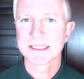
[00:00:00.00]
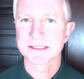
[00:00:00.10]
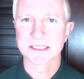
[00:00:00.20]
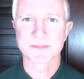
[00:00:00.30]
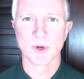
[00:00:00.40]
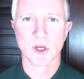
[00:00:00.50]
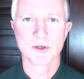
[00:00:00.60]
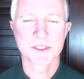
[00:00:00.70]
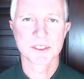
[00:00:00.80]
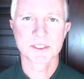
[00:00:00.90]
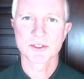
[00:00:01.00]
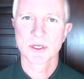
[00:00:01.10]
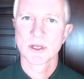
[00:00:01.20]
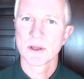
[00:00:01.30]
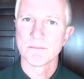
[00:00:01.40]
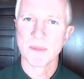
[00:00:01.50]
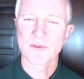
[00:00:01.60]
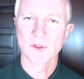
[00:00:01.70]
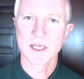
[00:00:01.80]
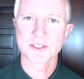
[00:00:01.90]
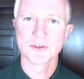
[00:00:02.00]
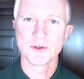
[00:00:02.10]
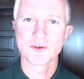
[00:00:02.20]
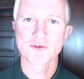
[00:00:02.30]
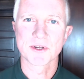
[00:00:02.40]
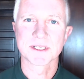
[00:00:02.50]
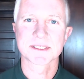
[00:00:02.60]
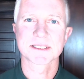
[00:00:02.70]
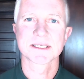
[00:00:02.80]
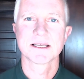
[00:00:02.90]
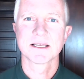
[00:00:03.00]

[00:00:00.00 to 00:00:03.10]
dysbiosis, methylation nutrients,